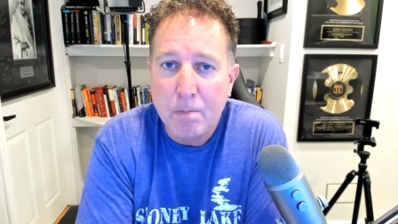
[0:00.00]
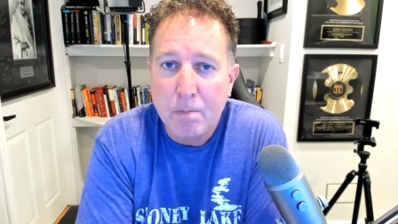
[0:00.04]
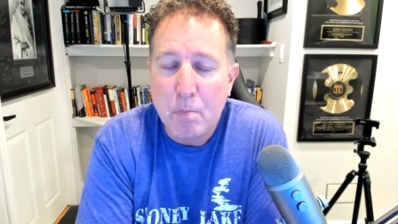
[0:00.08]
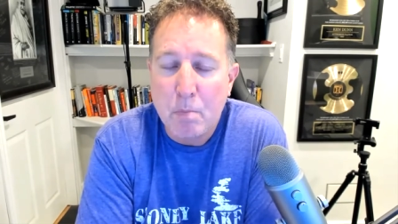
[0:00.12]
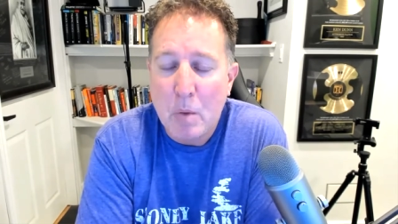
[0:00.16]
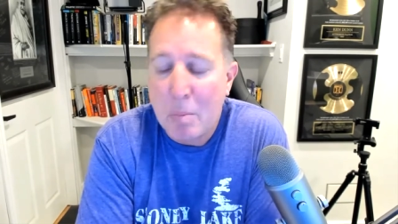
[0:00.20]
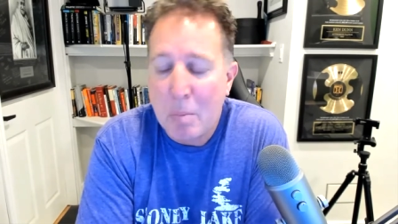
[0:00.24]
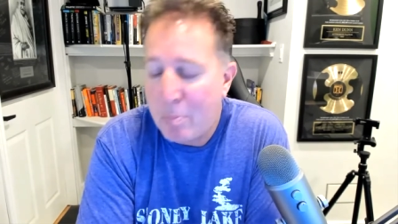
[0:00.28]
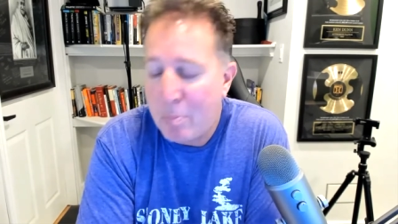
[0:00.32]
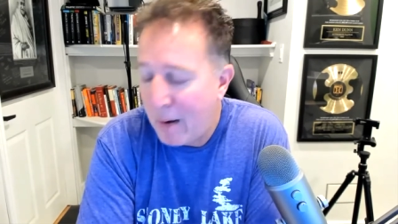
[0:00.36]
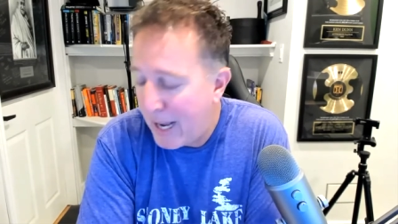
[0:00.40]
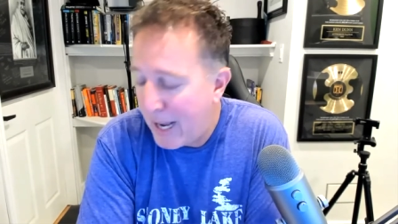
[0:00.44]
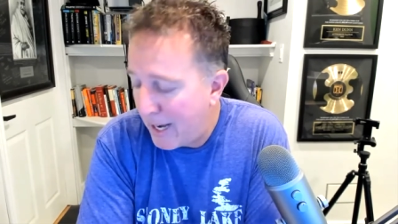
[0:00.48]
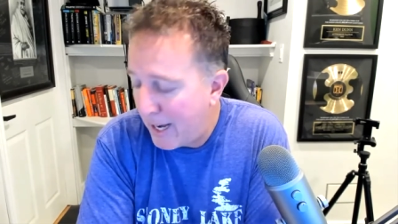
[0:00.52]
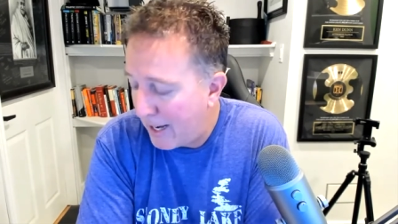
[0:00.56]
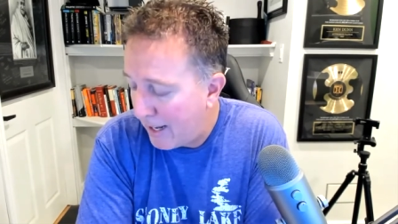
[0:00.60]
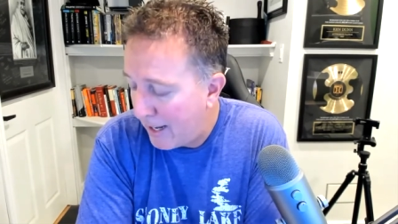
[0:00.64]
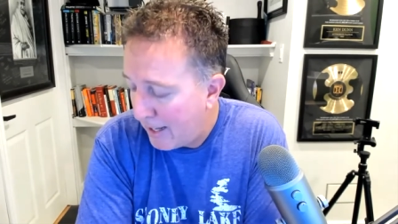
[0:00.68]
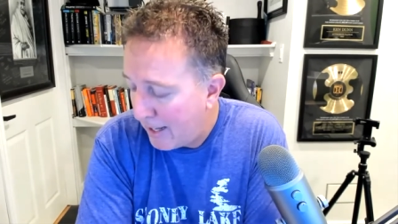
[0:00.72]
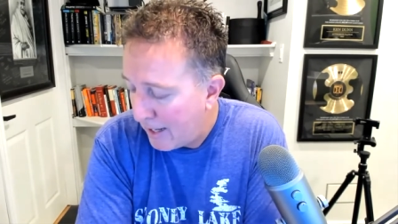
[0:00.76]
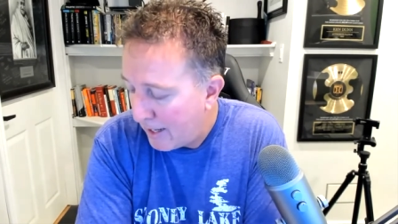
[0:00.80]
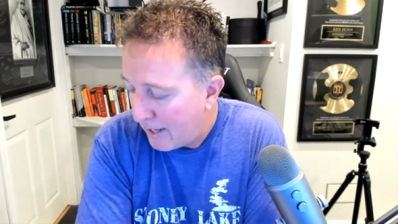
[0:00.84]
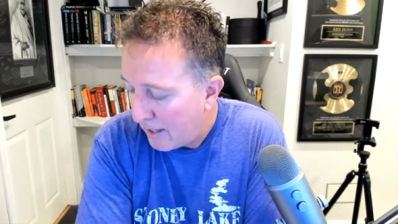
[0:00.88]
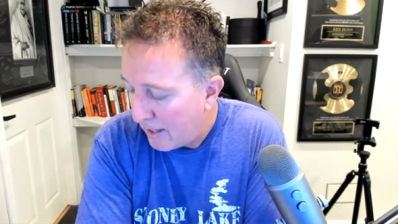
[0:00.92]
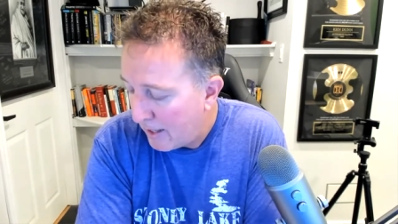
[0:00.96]
but
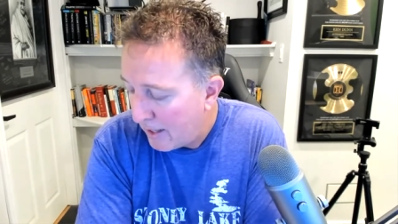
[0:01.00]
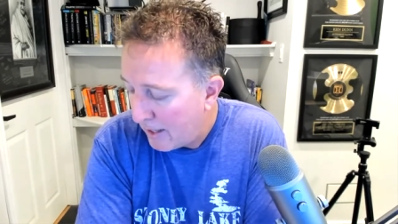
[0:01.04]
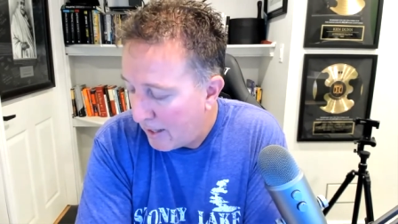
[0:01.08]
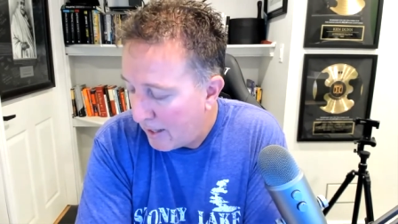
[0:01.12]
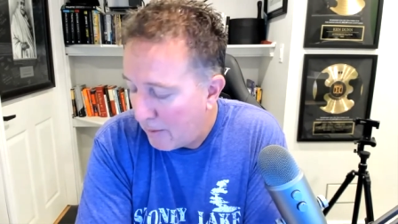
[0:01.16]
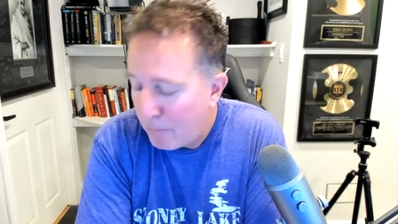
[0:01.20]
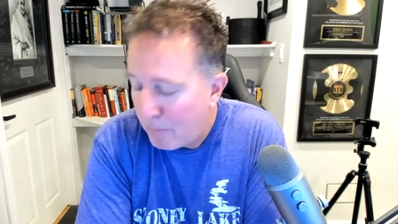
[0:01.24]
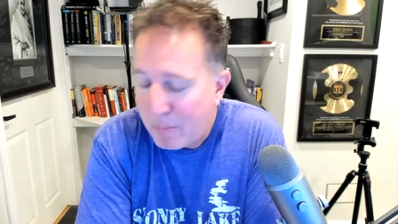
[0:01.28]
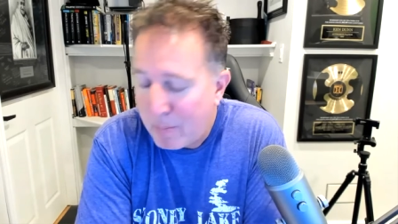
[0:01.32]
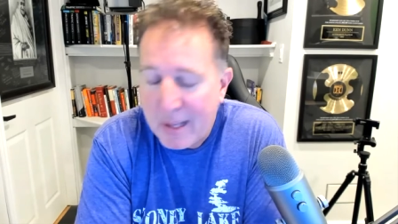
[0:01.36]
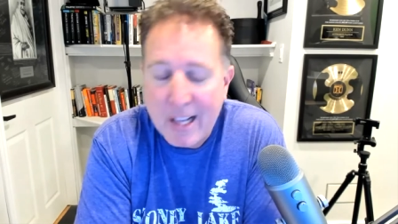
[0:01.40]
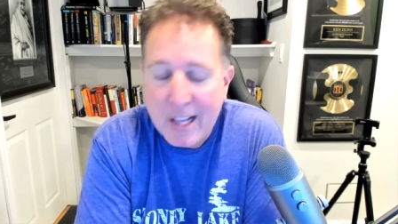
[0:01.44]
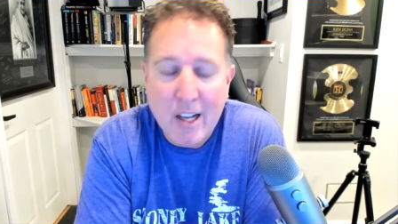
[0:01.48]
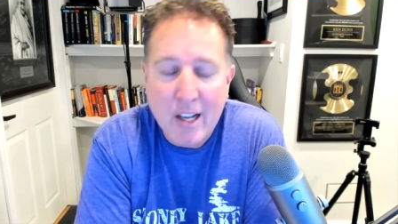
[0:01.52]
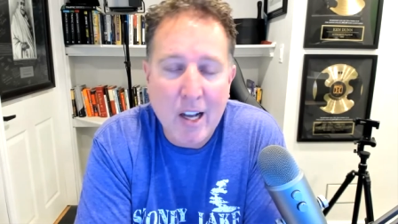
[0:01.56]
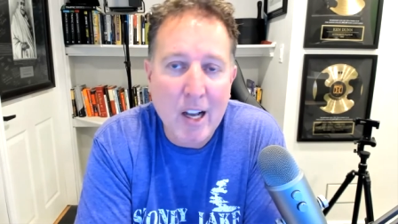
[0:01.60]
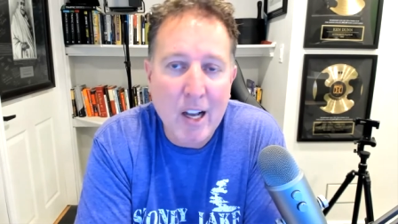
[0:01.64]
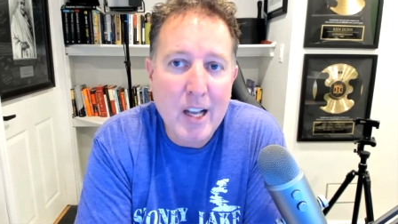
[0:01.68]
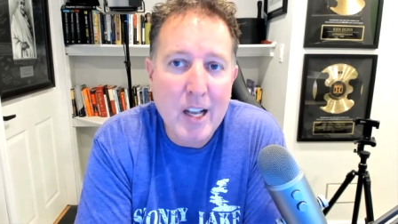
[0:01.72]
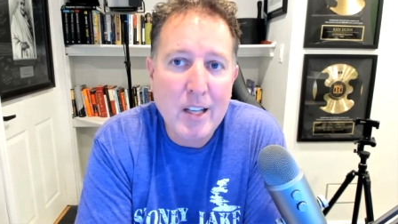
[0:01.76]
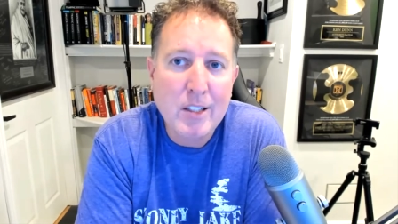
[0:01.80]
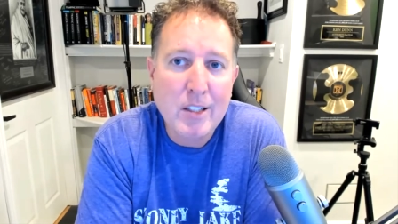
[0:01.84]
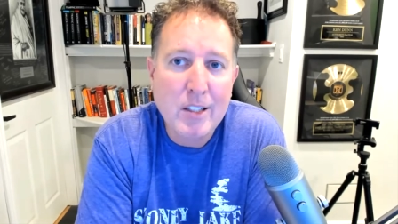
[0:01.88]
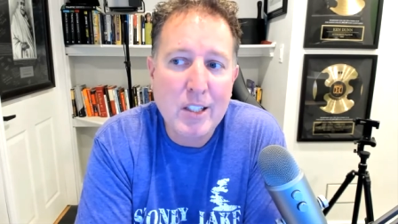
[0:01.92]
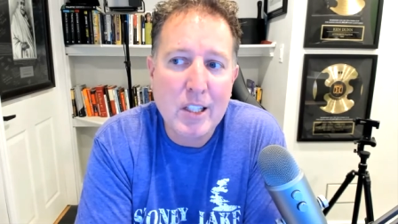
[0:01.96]

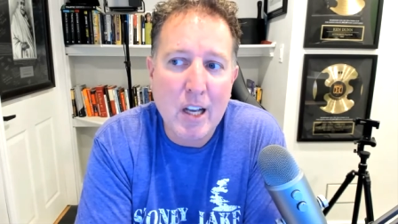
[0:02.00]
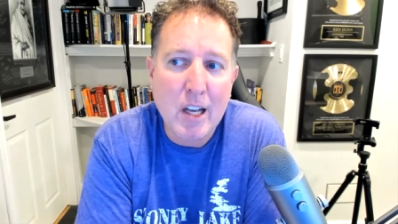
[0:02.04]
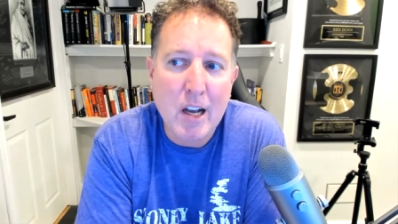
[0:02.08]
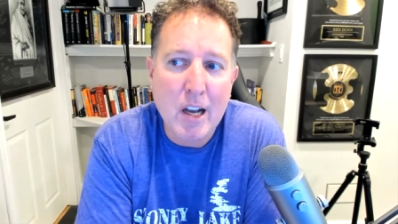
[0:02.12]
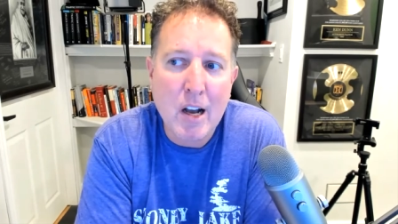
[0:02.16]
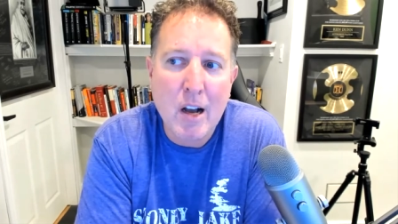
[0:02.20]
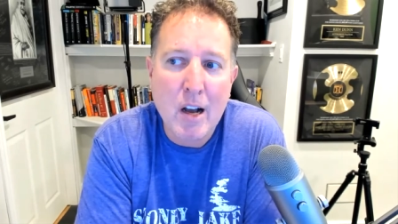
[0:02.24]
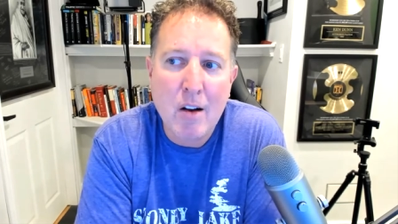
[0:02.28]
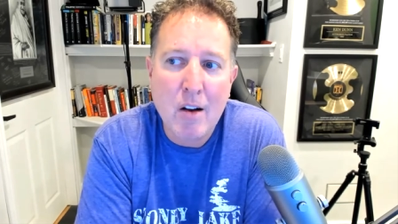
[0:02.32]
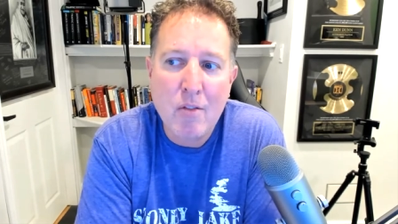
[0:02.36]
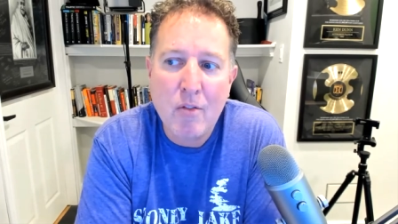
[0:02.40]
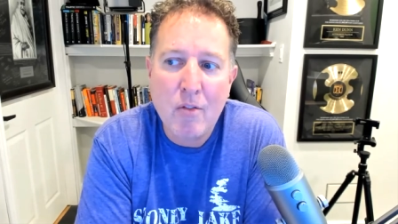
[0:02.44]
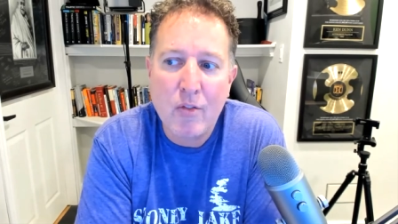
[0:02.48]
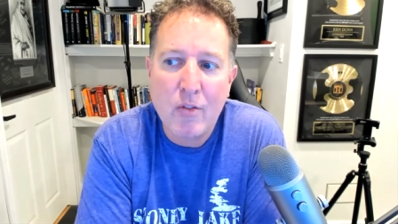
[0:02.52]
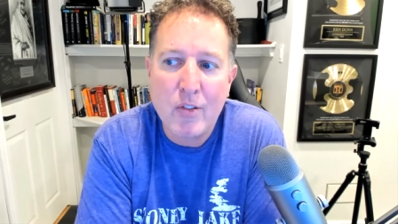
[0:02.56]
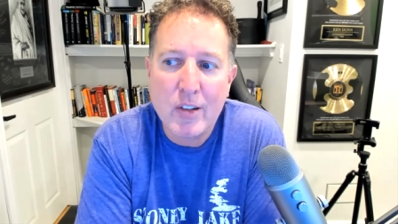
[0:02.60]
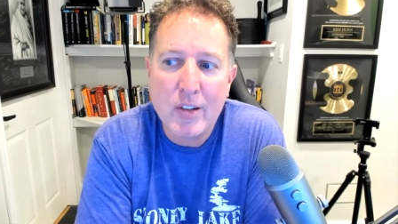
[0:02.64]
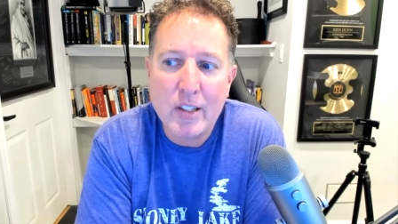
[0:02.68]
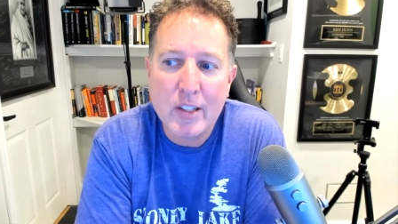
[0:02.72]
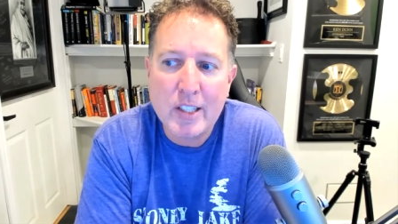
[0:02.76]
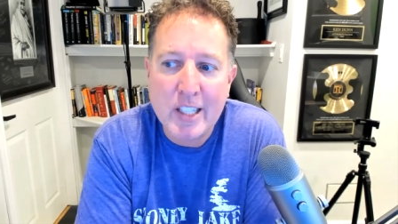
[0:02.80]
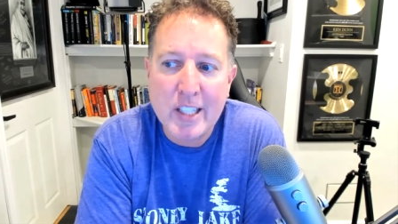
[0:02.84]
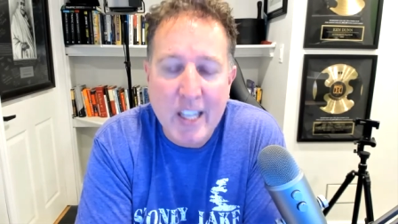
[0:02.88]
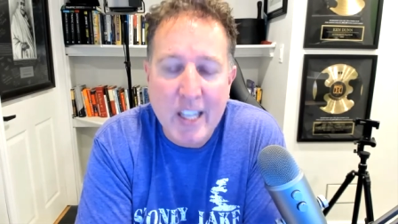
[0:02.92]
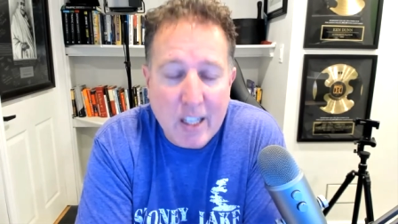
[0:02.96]
because of
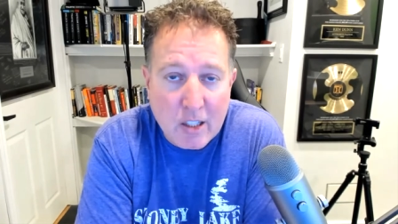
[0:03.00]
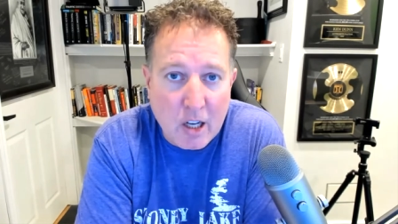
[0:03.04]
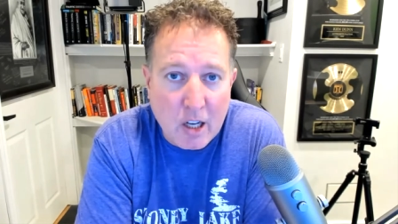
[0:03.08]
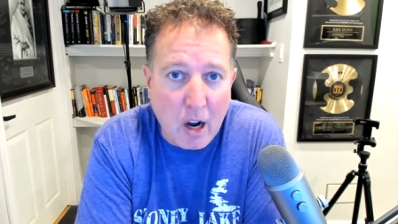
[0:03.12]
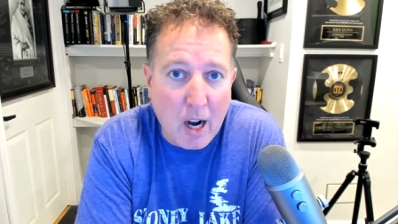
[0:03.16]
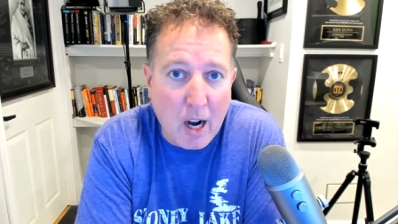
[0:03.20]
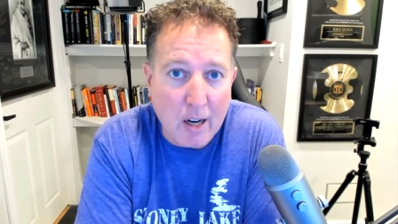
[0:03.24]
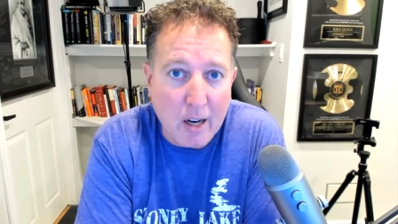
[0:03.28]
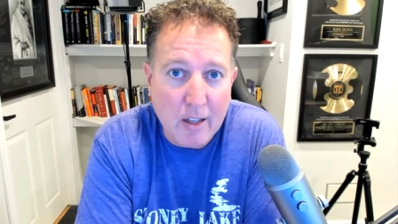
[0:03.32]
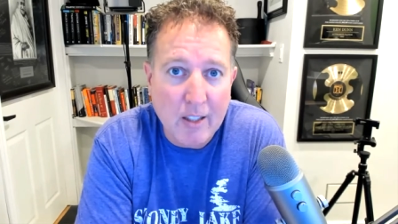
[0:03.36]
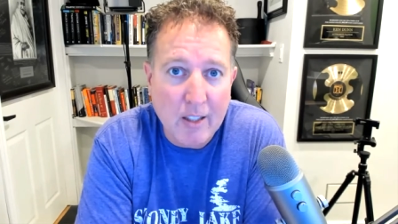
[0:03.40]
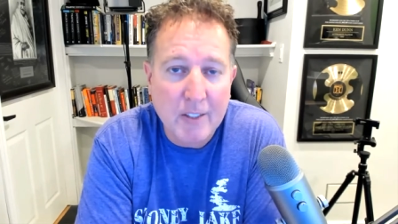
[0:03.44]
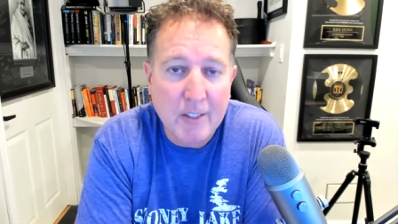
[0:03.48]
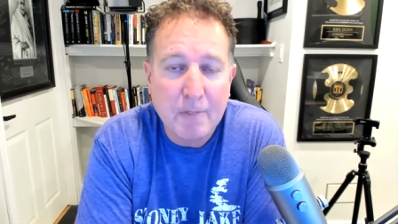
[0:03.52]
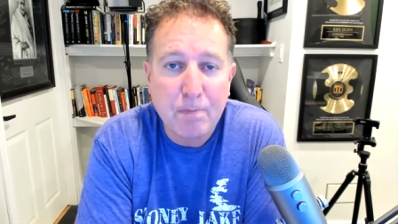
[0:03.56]
TikTok,